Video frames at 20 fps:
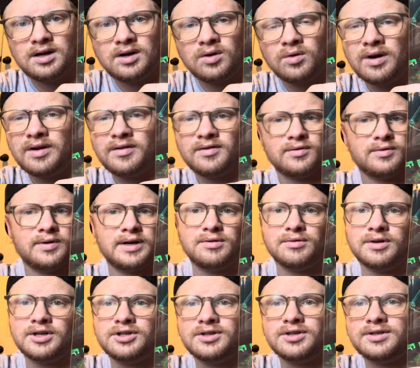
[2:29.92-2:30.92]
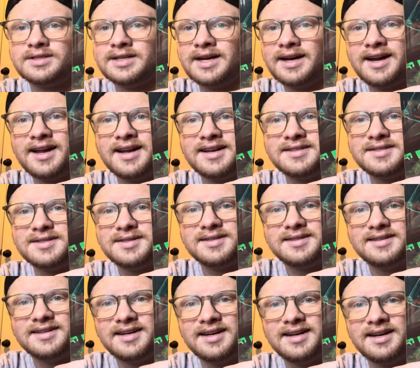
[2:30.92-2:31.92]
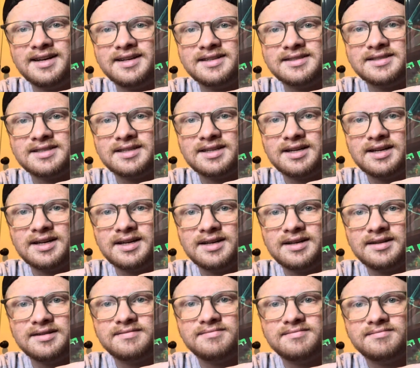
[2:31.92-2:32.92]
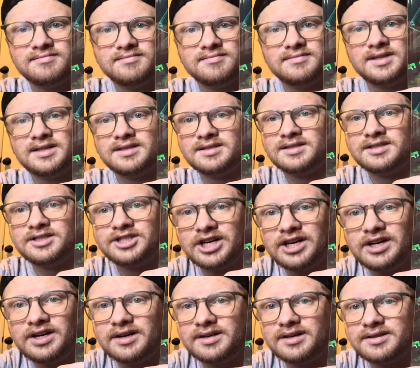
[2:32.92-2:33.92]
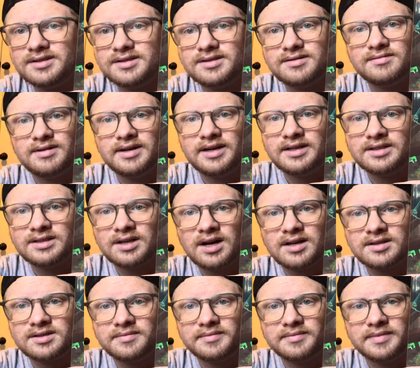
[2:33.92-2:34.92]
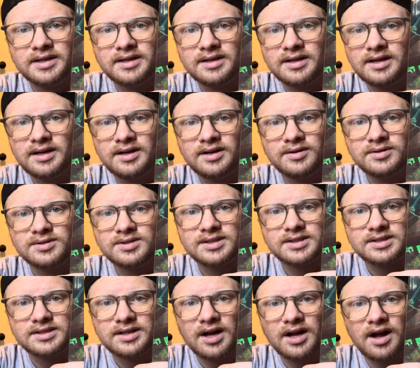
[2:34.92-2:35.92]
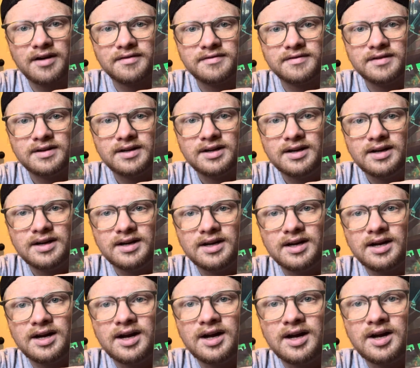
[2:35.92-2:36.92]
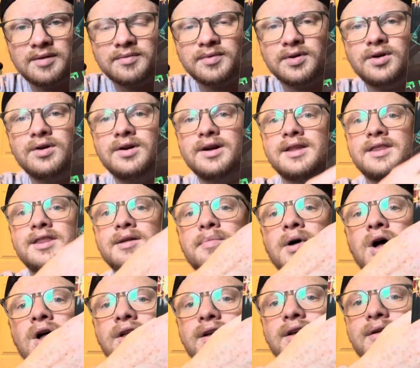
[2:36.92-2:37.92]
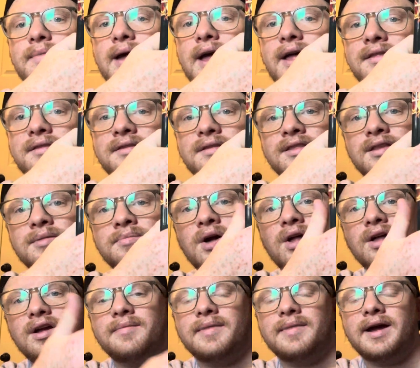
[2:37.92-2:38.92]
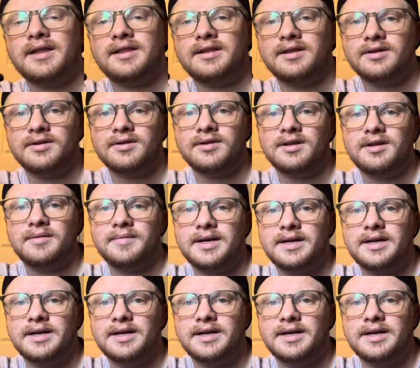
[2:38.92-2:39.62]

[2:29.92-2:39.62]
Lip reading: even Reed Richards, I guess. He's the genius. He's awesome. He knows his stuff. The polymath. The polymath literally